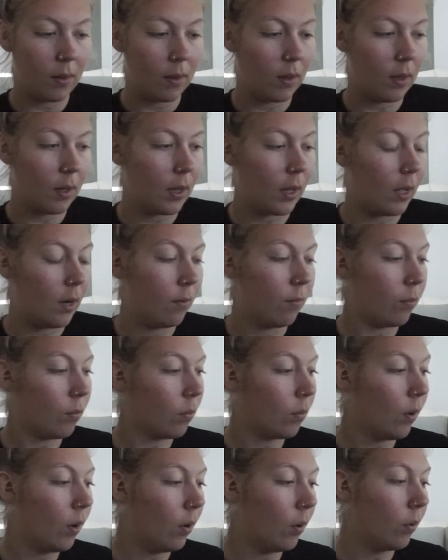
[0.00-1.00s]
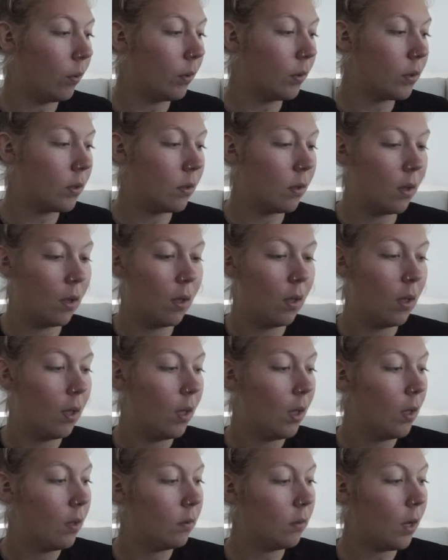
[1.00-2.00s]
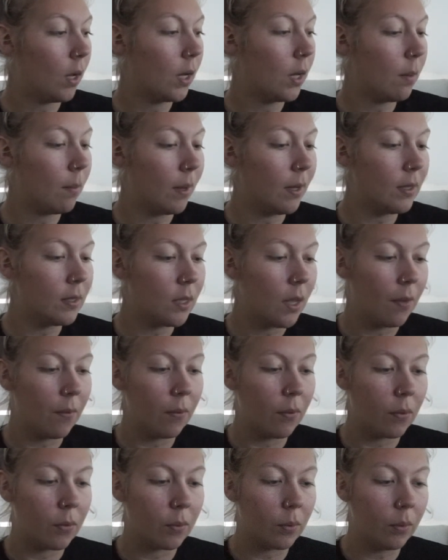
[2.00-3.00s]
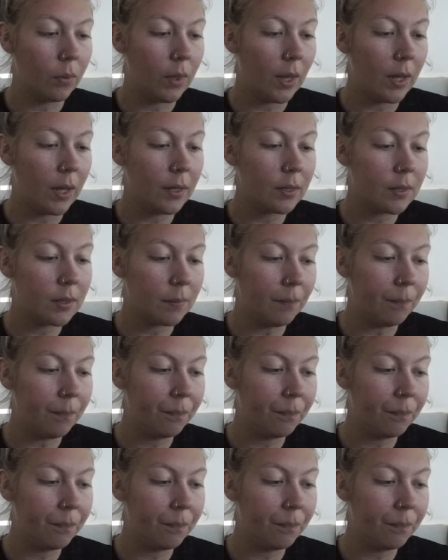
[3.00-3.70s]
I kind of wrote, talking myself through this.